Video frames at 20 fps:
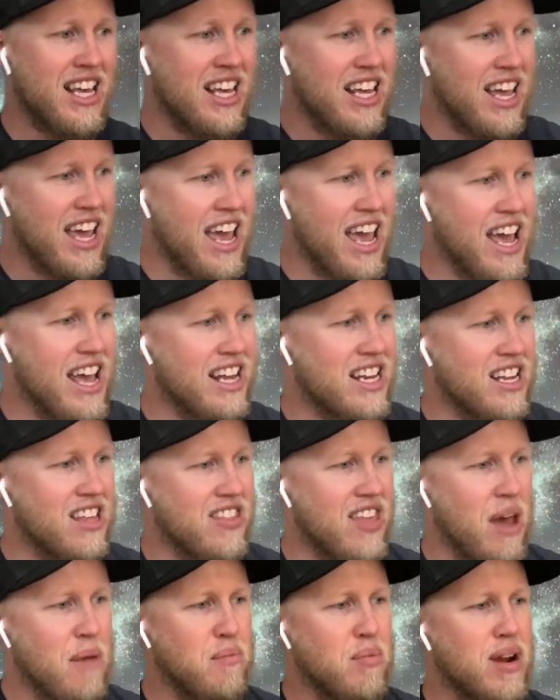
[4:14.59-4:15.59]
And
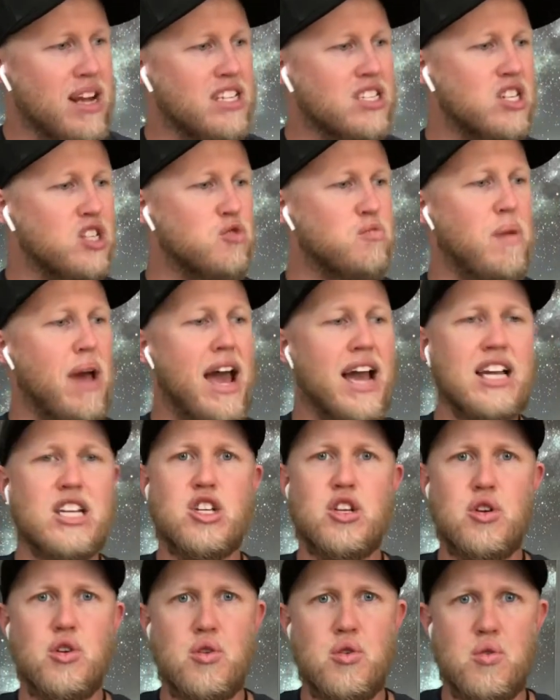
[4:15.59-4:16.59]
that brings us back
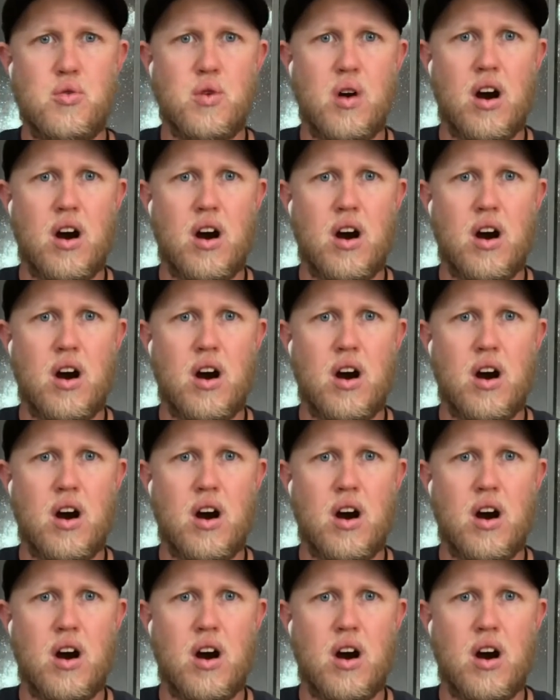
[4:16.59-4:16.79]
to